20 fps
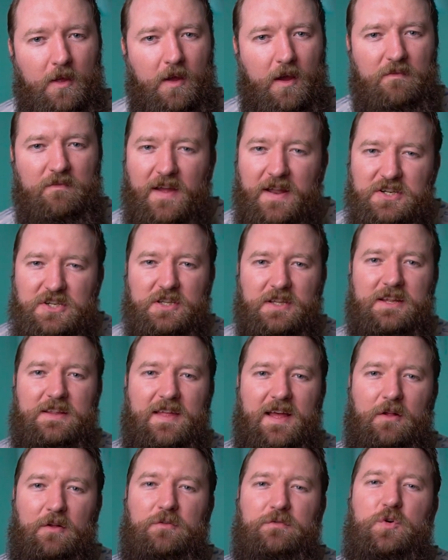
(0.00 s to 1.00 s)
Eventually
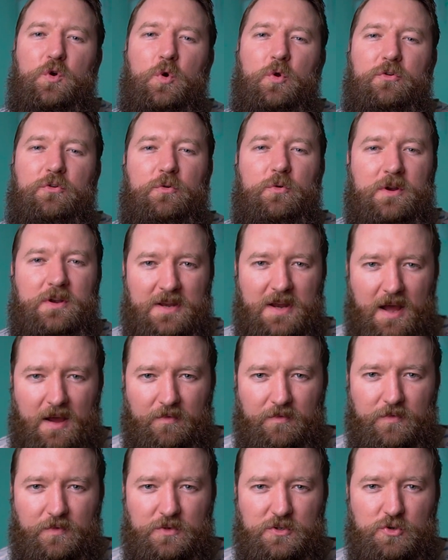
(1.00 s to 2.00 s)
they'll have gone through
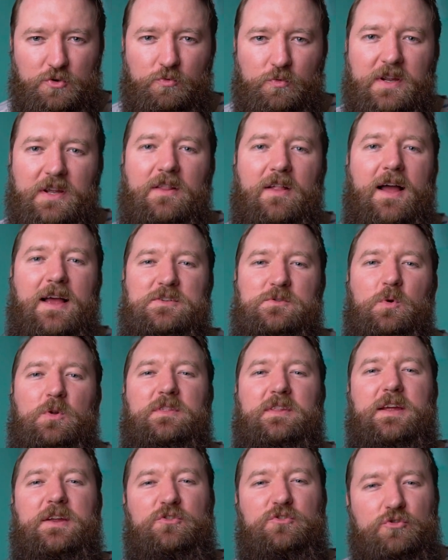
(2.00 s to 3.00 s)
enough to realize
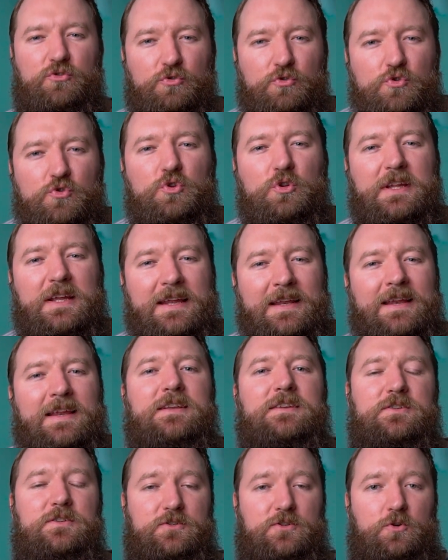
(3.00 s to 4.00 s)
what they truly
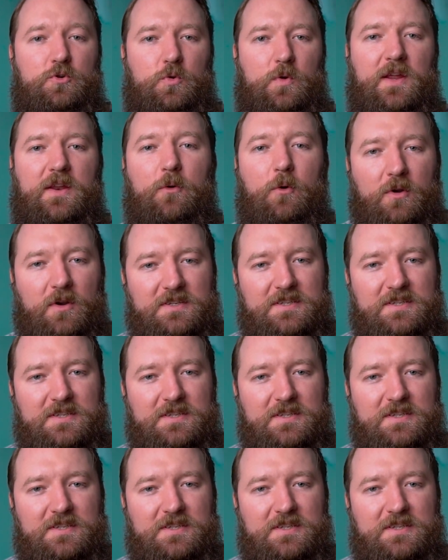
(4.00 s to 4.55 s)
need to do in order